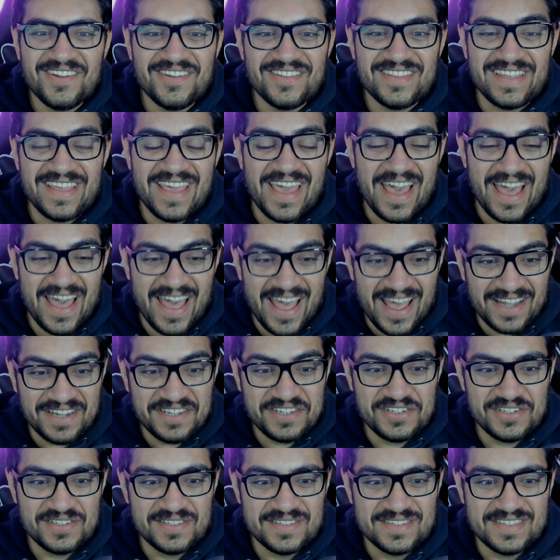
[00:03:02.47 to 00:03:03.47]
The
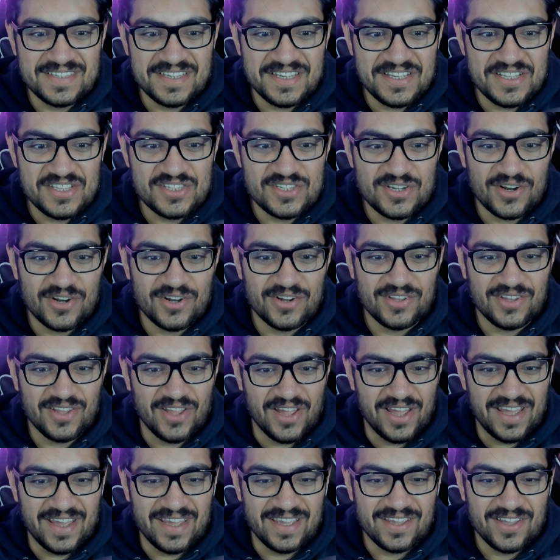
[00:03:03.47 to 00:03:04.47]
action scenes are
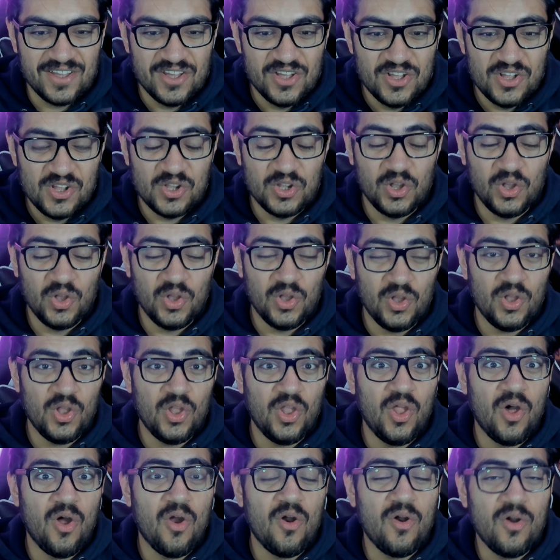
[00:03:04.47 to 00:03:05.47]
like
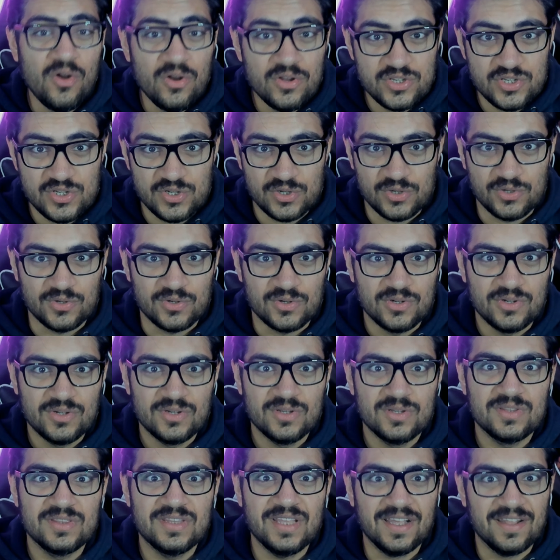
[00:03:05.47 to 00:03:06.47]
larger
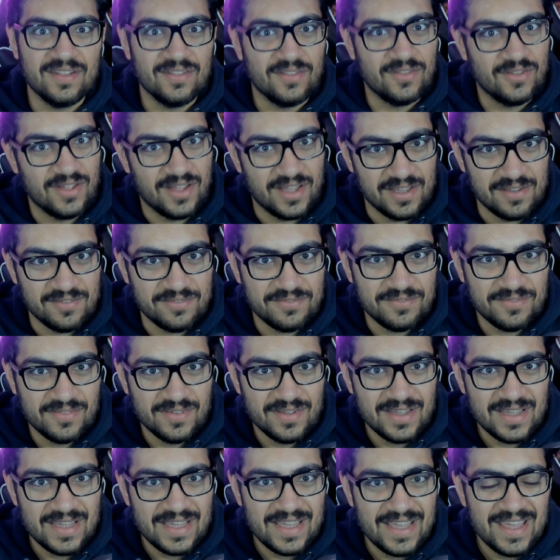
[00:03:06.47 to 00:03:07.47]
than life.
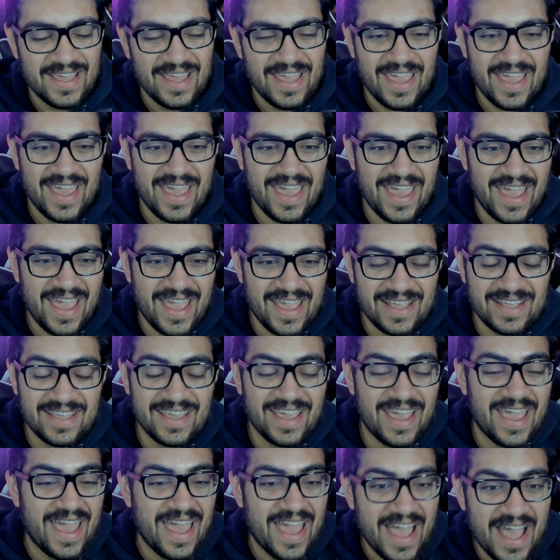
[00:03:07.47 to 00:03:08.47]

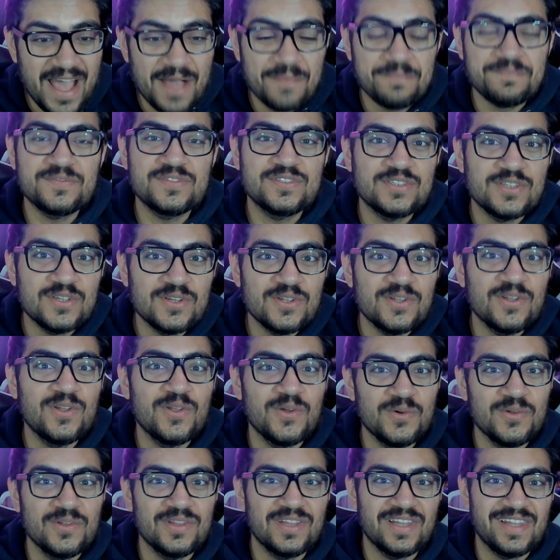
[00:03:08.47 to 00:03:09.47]

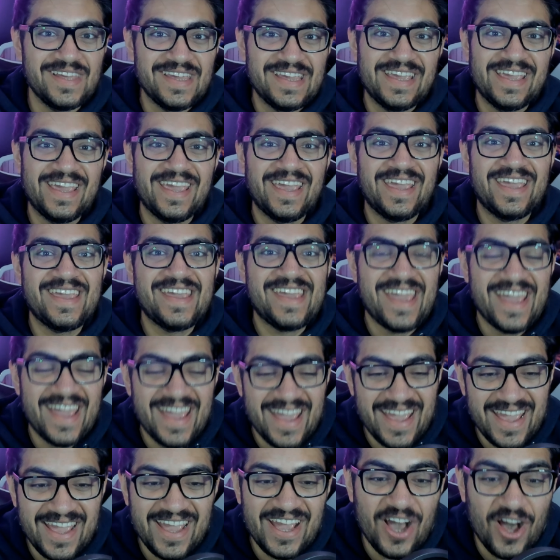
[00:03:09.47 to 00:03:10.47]
Absolutely
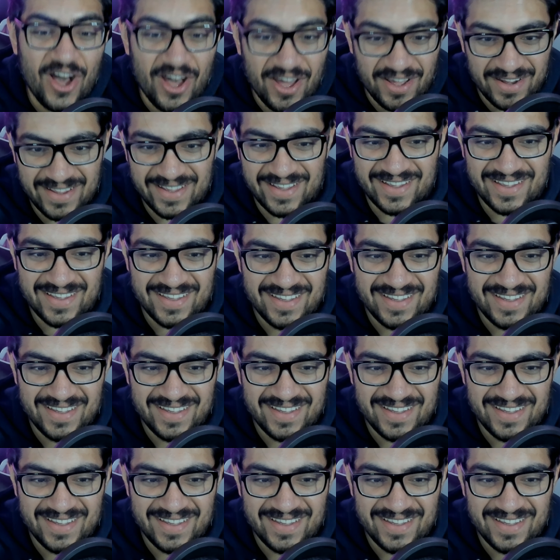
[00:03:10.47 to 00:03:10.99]
chaotic.